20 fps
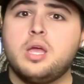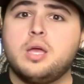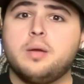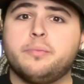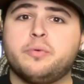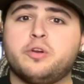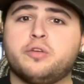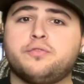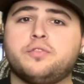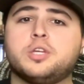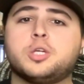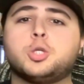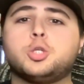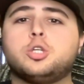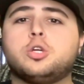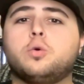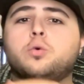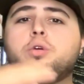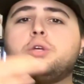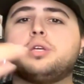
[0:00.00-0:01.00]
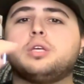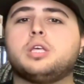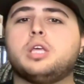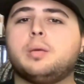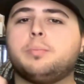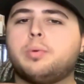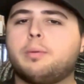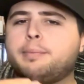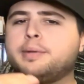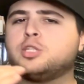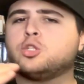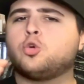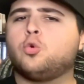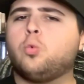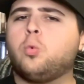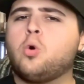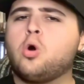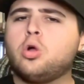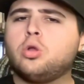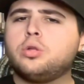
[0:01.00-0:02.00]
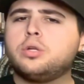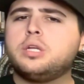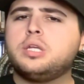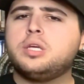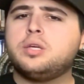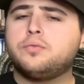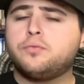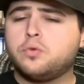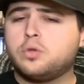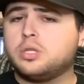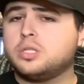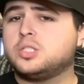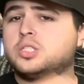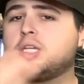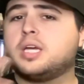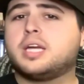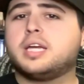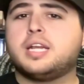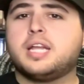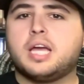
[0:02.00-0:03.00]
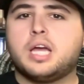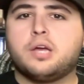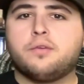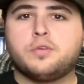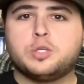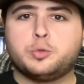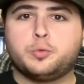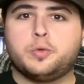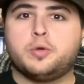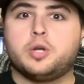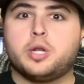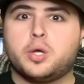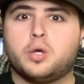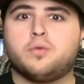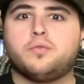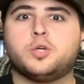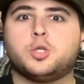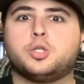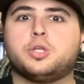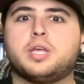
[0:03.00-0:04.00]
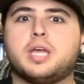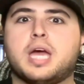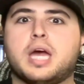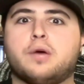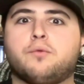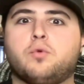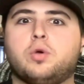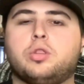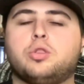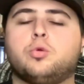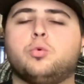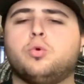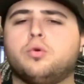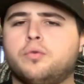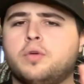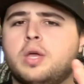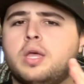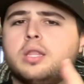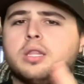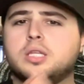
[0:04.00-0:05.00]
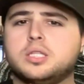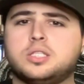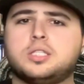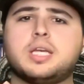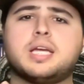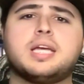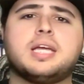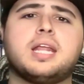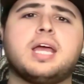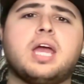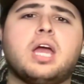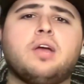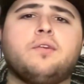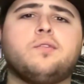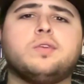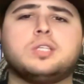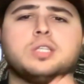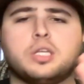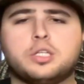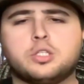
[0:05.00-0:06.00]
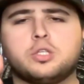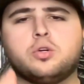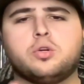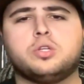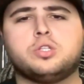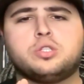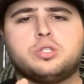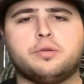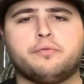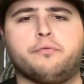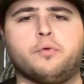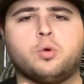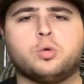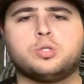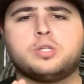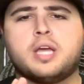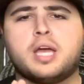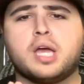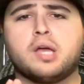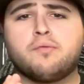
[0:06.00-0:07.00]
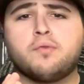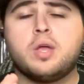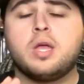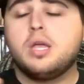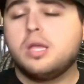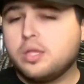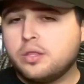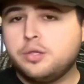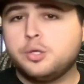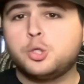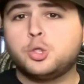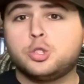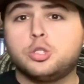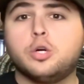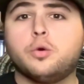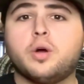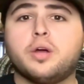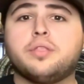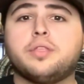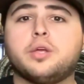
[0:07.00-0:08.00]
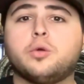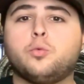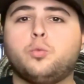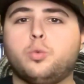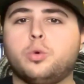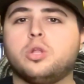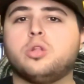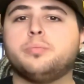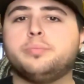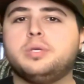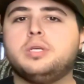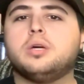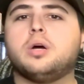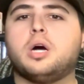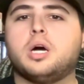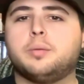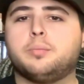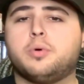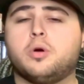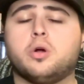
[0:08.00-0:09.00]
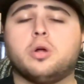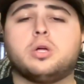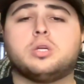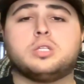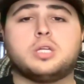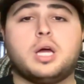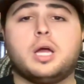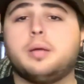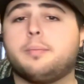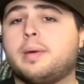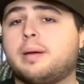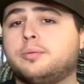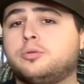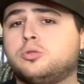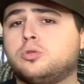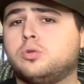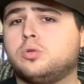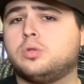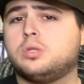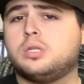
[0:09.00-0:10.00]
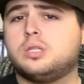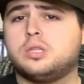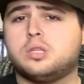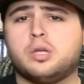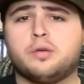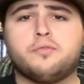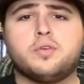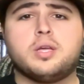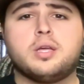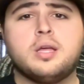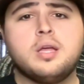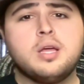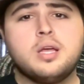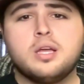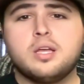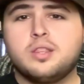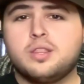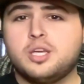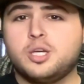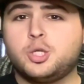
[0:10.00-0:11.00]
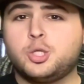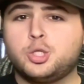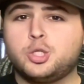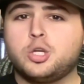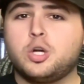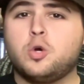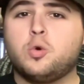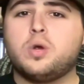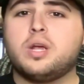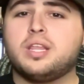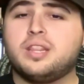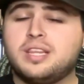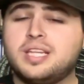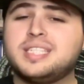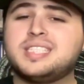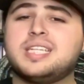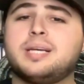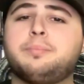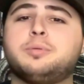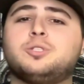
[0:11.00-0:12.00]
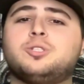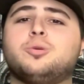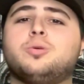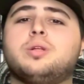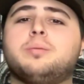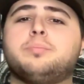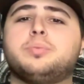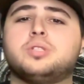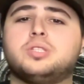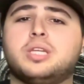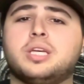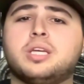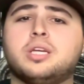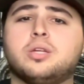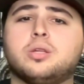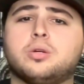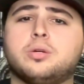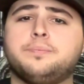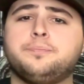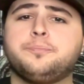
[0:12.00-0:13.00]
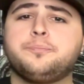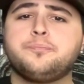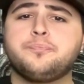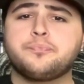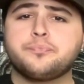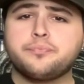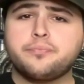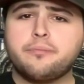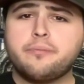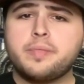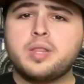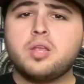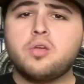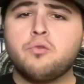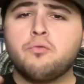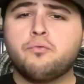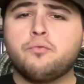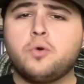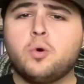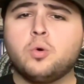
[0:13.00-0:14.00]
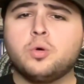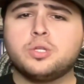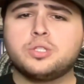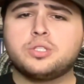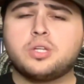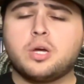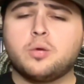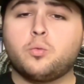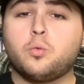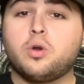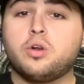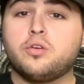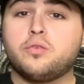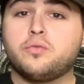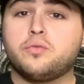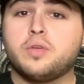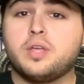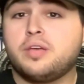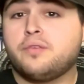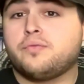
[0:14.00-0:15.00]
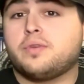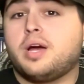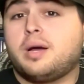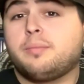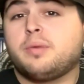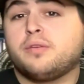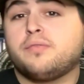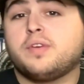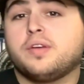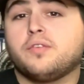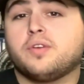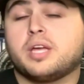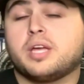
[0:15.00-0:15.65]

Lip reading: But if this show can keep up its quality for the second half, as we are now officially halfway through, if the second half is as good as the first half, this show I think will be on par, because I am absolutely loving this show. And this episode in particular focused on one of, if not my favorite